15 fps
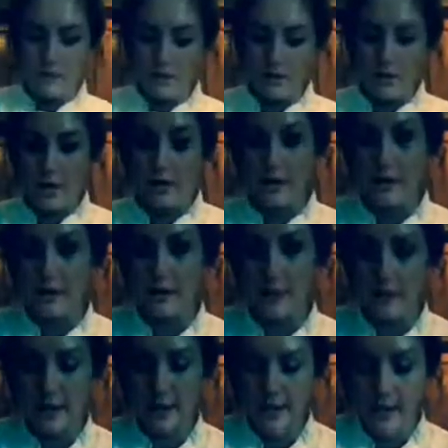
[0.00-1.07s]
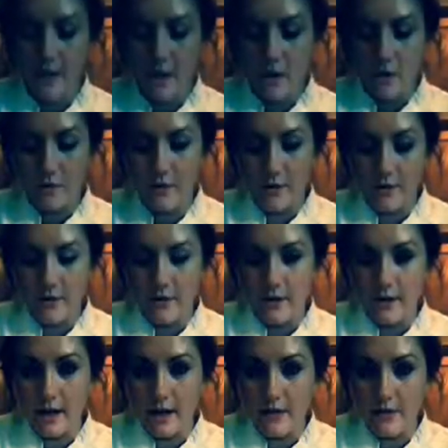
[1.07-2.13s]
So as you can see, we have our
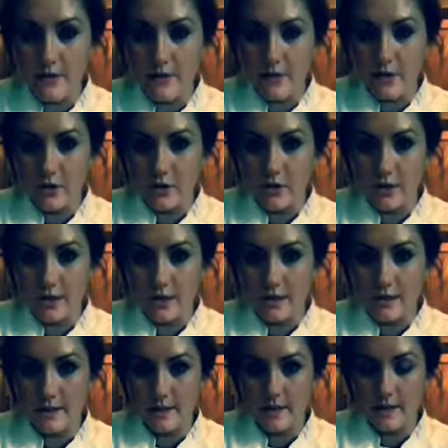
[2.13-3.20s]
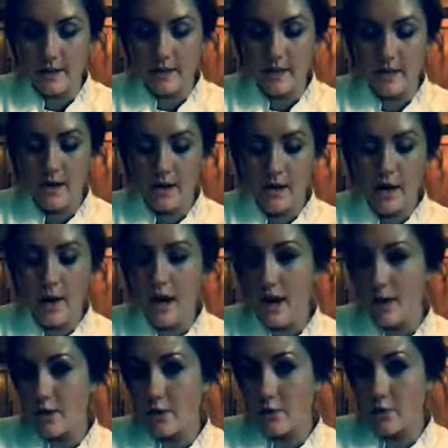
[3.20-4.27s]
nice vertical slices,
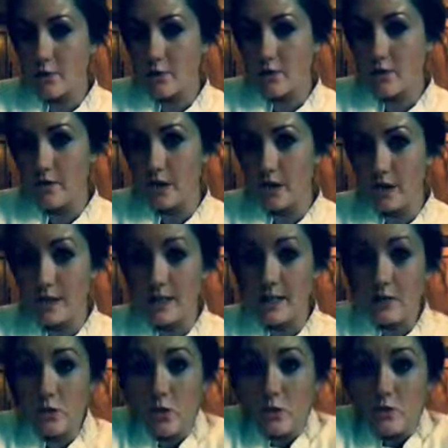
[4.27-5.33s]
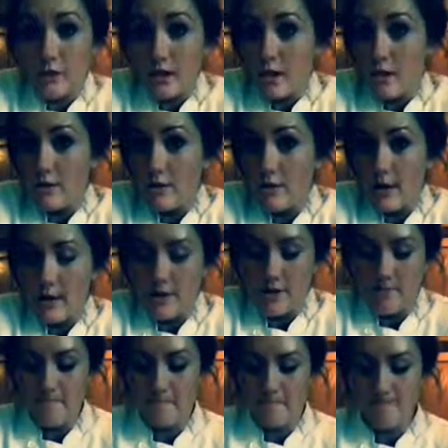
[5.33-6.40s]
and the root of our onion is holding it all together.
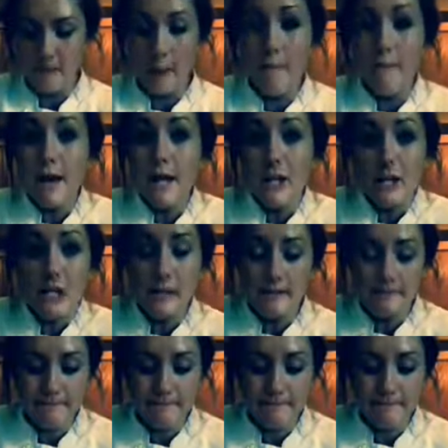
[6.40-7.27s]
Magic!